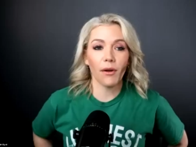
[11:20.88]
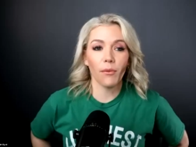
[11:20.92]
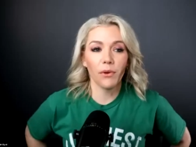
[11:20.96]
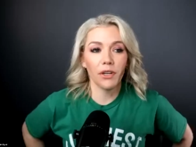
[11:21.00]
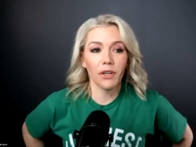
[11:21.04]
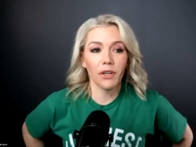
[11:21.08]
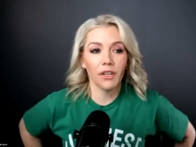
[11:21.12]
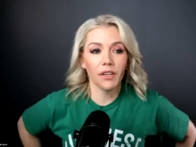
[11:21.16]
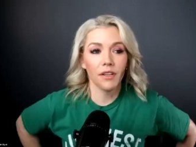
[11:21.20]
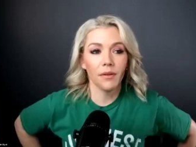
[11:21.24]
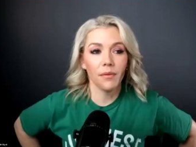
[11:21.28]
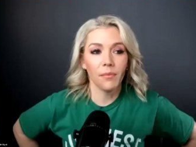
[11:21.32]
that
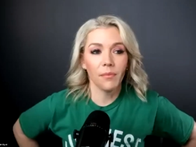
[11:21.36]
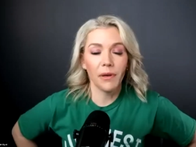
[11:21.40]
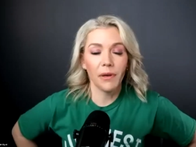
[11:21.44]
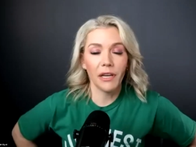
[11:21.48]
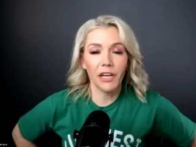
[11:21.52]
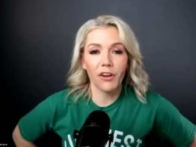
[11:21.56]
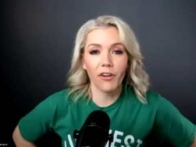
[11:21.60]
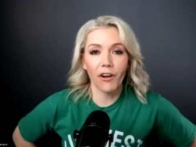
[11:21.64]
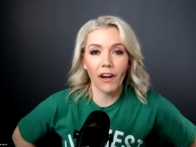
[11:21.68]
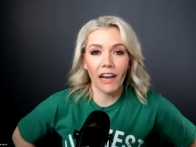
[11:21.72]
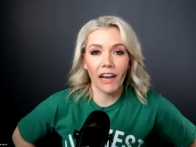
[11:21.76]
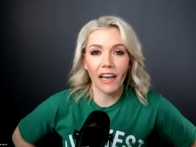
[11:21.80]
would
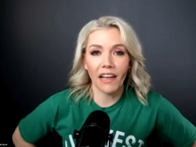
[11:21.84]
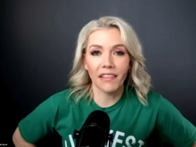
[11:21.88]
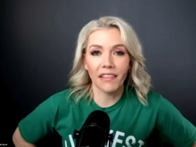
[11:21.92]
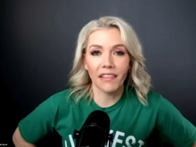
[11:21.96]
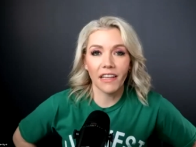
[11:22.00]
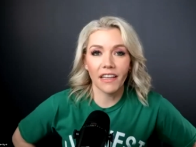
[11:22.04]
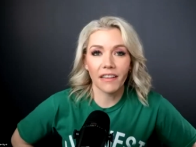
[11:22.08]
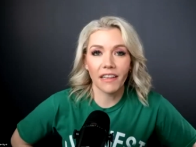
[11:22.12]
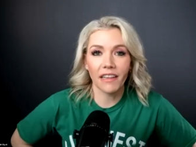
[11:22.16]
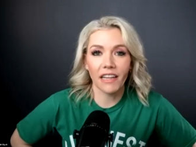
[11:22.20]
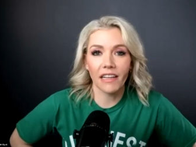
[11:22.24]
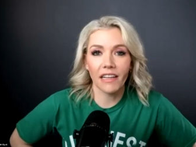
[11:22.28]
be great. I
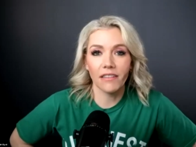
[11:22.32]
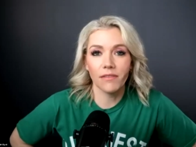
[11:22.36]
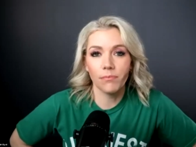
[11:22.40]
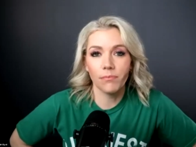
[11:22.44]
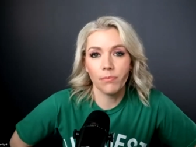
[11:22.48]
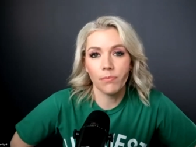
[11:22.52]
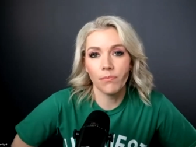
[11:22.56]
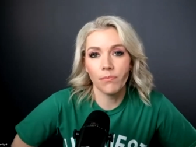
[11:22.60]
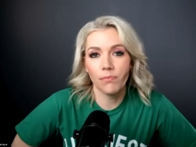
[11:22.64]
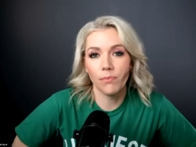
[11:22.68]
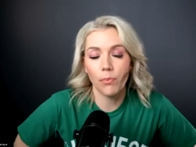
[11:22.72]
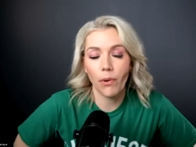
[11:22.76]
think
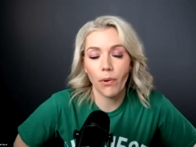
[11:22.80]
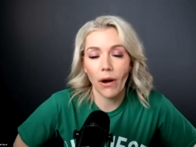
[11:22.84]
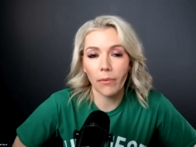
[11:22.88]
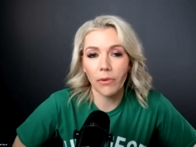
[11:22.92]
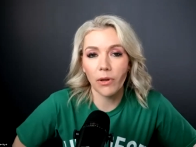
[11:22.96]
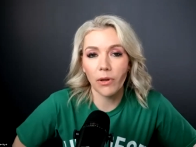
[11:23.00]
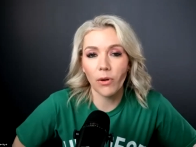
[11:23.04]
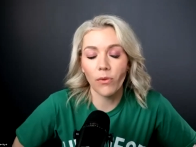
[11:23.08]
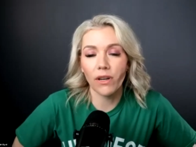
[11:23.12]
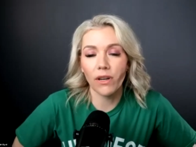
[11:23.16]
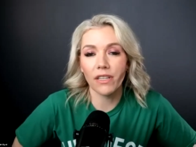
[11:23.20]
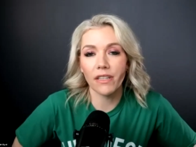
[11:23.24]

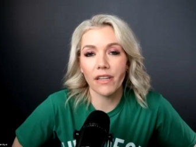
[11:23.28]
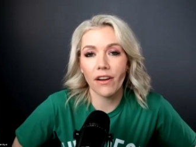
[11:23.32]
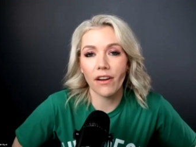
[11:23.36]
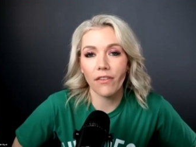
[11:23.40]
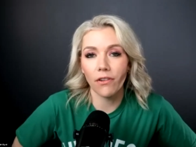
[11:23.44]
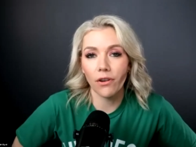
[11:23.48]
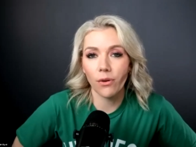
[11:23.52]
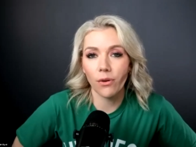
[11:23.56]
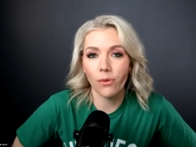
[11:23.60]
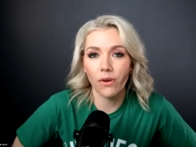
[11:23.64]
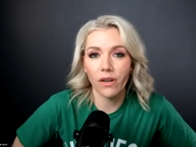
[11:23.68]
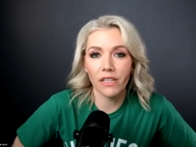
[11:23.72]
probably what
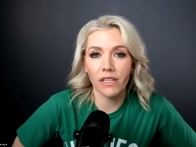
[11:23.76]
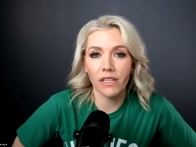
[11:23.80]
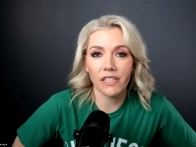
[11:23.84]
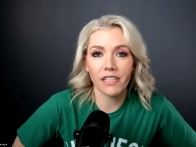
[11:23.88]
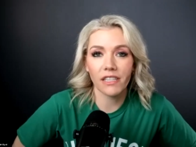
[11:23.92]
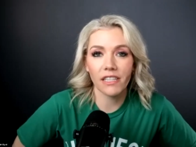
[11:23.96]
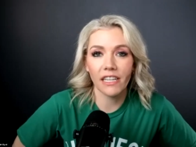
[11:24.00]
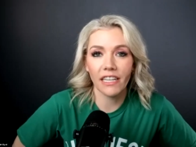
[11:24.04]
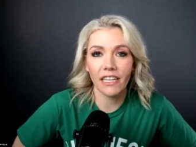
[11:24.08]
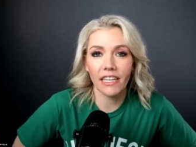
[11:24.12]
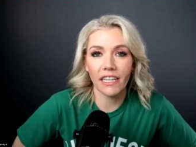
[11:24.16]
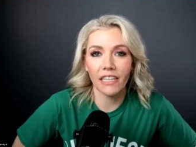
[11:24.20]
everyone
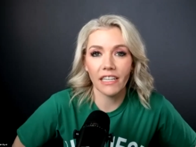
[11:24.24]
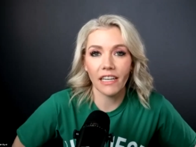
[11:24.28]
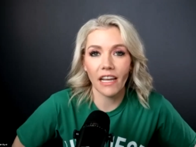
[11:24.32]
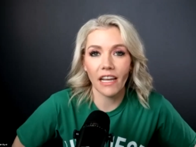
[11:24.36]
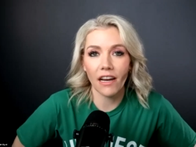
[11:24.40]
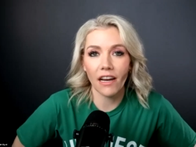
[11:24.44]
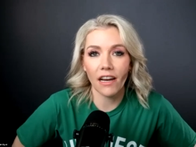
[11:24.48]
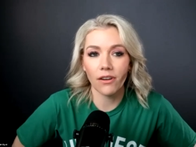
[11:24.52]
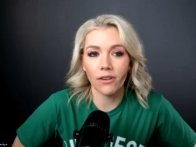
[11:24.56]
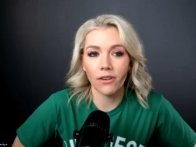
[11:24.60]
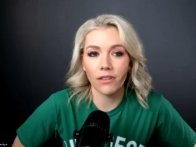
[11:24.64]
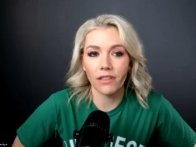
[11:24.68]
is thinking
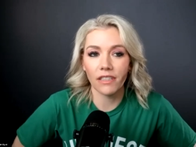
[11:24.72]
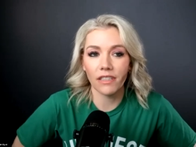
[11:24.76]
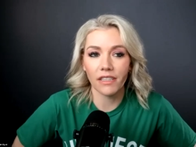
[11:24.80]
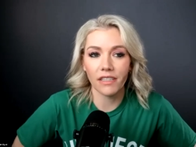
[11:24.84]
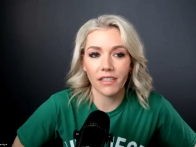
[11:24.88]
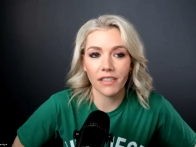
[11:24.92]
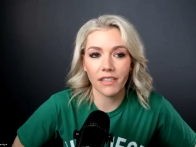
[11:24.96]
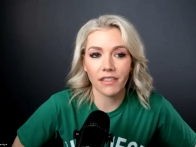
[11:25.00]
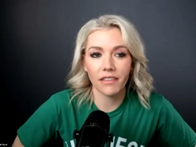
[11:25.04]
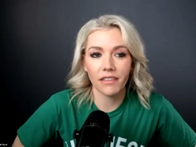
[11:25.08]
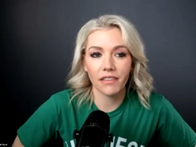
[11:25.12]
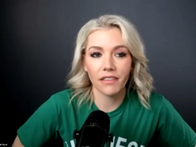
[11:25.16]
now
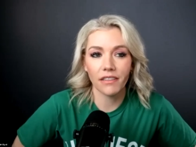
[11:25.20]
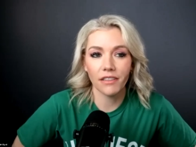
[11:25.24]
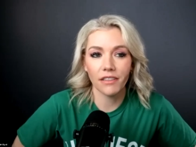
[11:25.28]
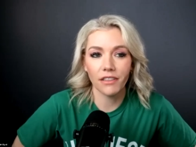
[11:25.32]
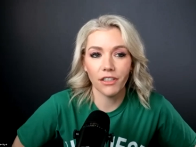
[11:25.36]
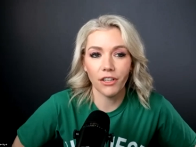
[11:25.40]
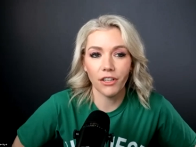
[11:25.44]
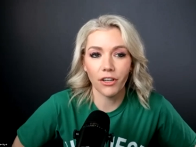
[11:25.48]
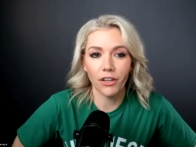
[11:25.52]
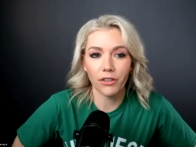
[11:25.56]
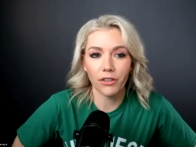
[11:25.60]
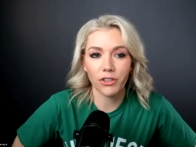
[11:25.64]
is,
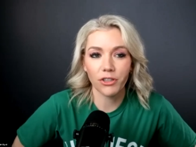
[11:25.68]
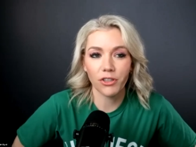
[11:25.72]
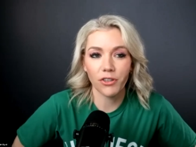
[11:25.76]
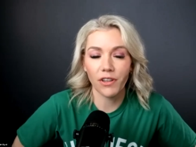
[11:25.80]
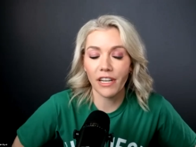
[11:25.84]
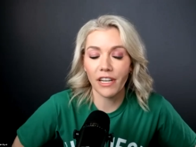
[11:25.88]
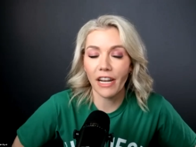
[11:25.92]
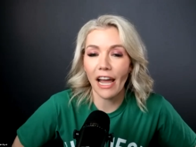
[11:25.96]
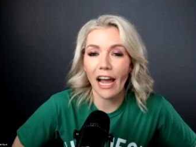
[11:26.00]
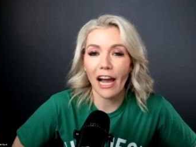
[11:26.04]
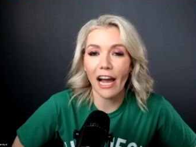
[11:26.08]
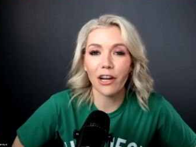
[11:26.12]
you know, so
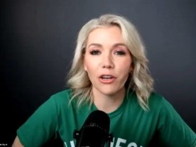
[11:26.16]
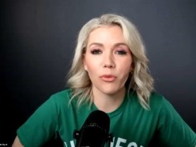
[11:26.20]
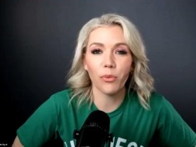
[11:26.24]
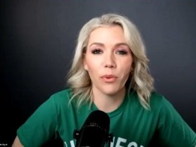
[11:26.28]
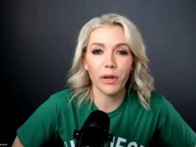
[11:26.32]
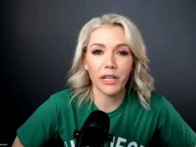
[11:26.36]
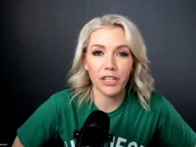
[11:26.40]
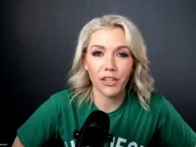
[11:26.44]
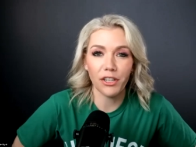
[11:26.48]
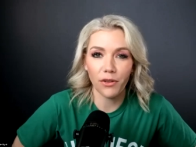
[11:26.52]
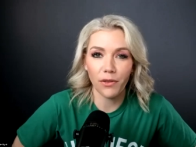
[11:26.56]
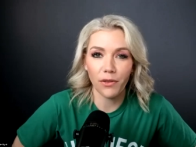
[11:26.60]
then how do
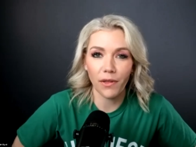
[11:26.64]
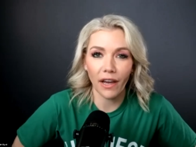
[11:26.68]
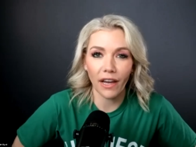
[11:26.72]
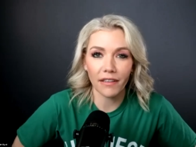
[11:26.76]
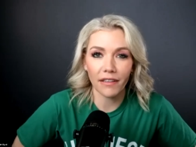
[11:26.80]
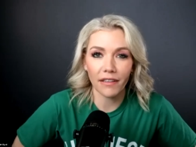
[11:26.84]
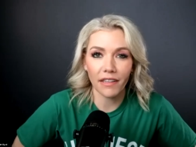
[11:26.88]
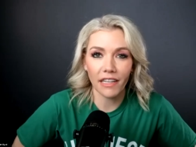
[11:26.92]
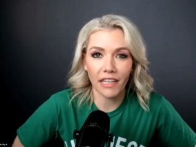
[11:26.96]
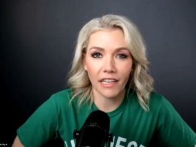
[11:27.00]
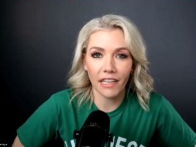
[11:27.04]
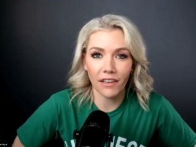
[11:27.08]
we do that?